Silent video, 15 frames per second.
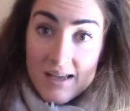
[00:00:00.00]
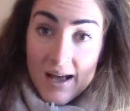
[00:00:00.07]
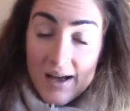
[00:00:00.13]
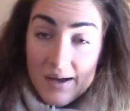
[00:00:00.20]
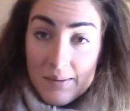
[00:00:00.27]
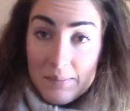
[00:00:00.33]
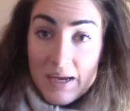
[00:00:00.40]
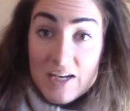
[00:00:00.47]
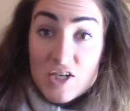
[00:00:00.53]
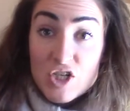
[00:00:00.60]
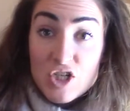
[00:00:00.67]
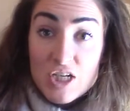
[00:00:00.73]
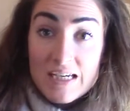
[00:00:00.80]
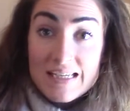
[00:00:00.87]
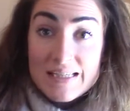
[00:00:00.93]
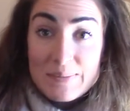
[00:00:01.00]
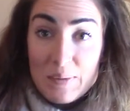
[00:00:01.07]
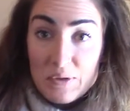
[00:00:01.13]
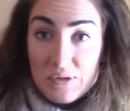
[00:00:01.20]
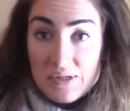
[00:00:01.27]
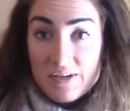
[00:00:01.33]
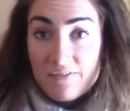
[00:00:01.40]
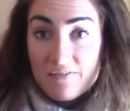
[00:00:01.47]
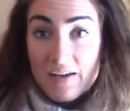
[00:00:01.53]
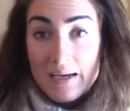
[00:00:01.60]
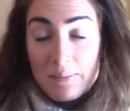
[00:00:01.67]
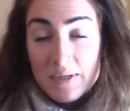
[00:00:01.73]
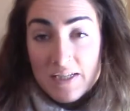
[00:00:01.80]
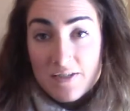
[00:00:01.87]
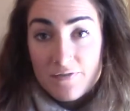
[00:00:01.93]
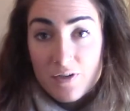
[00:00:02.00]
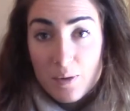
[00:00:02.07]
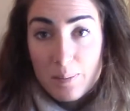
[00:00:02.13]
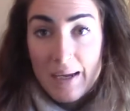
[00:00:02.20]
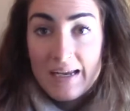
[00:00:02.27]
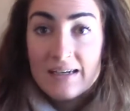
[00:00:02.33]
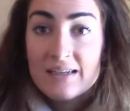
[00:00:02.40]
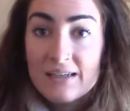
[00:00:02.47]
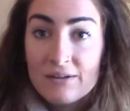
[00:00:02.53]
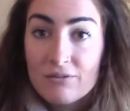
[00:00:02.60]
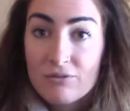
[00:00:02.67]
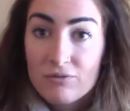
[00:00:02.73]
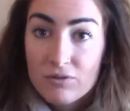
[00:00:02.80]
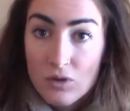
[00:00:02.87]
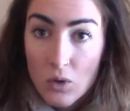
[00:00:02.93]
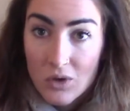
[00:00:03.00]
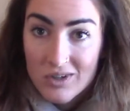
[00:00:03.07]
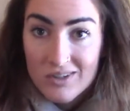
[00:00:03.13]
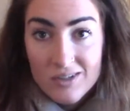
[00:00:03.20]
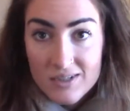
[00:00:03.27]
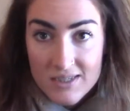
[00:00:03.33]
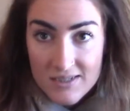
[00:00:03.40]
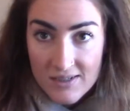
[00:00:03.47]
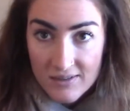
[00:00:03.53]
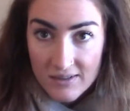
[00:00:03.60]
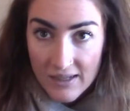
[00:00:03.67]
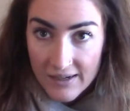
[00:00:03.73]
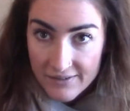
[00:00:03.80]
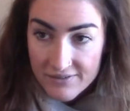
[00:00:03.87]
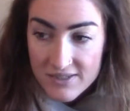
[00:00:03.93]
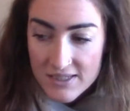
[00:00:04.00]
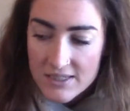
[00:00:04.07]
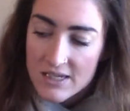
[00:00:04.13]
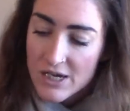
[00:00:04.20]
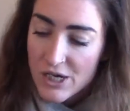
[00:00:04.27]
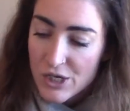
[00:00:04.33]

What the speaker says: and she is most famous for painting floral still lifes.